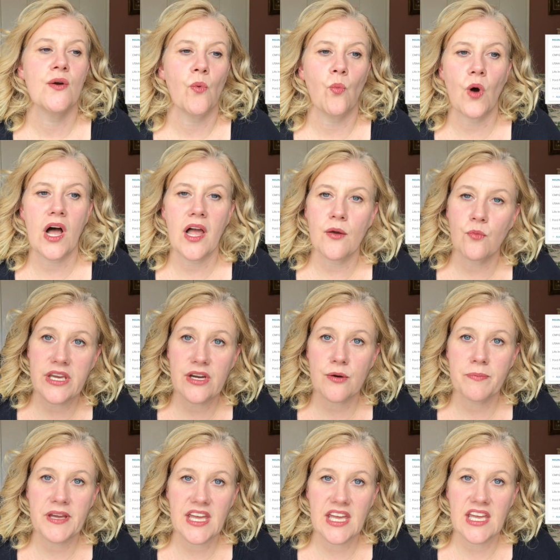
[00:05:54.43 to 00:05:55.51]
why we
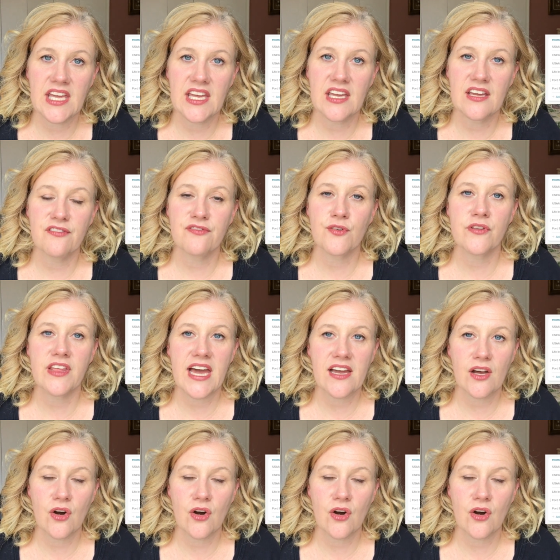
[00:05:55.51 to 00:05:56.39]
are paying for that